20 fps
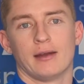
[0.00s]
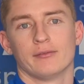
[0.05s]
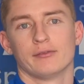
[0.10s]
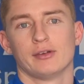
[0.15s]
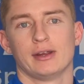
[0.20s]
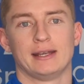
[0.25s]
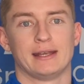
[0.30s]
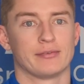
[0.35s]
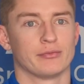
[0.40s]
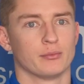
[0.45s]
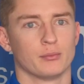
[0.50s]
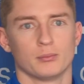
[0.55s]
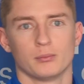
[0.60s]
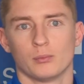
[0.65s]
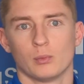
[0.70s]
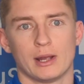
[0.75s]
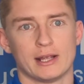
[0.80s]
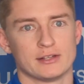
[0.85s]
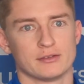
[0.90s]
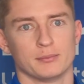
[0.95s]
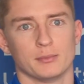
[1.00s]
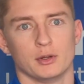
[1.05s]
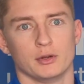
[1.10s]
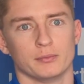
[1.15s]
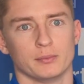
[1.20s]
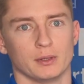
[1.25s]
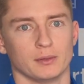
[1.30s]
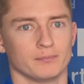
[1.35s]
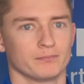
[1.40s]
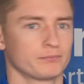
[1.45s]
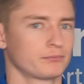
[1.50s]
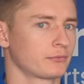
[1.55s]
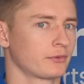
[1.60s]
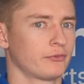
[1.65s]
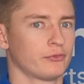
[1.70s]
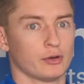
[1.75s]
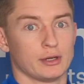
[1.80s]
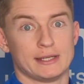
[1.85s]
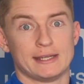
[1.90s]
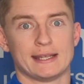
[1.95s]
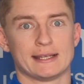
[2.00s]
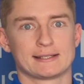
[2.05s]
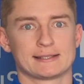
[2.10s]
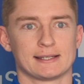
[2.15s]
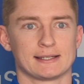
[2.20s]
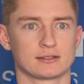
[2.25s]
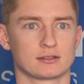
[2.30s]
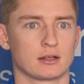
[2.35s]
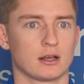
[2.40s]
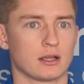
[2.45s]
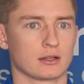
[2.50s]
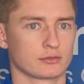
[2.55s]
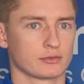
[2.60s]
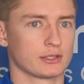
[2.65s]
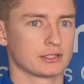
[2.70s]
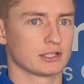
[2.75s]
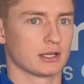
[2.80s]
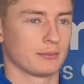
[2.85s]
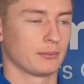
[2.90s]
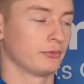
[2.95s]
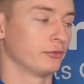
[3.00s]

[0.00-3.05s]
3 different ways of movement for a year 6 class, for example.